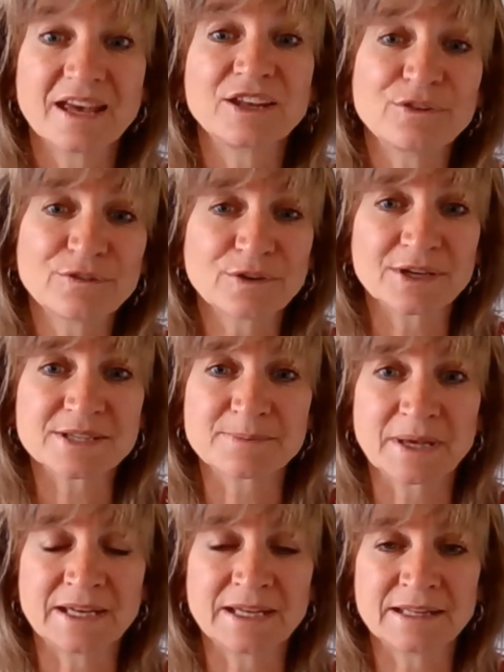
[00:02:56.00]
Thank you for
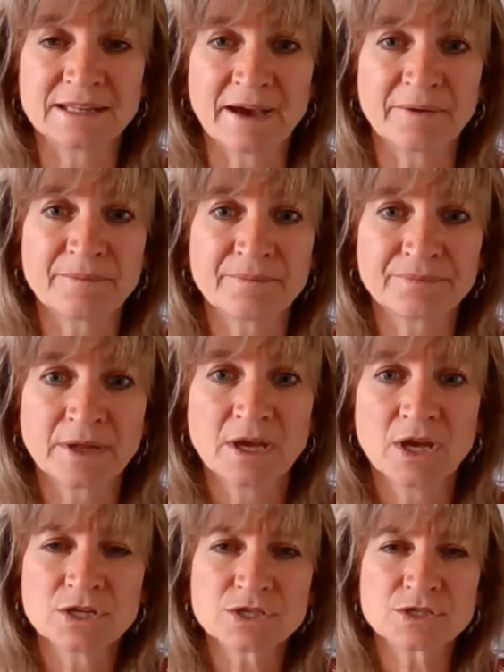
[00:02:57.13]
explaining that.
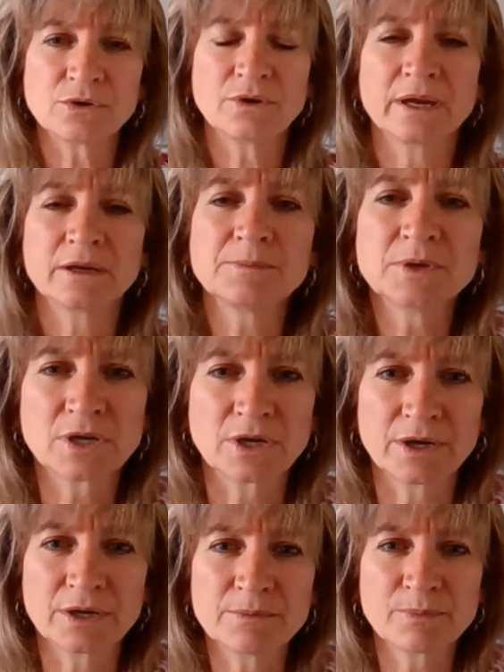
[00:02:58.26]
So Edible
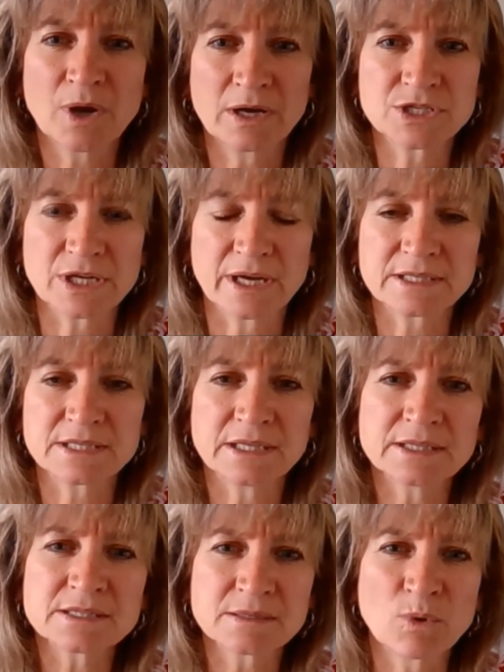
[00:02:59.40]
Garden Project,
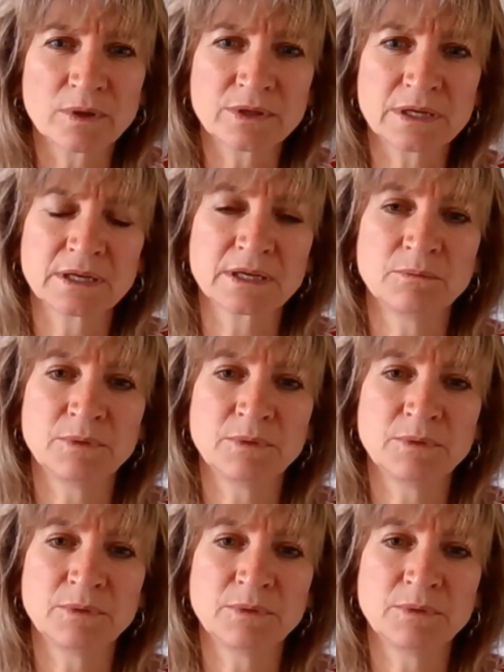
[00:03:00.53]
it's more than a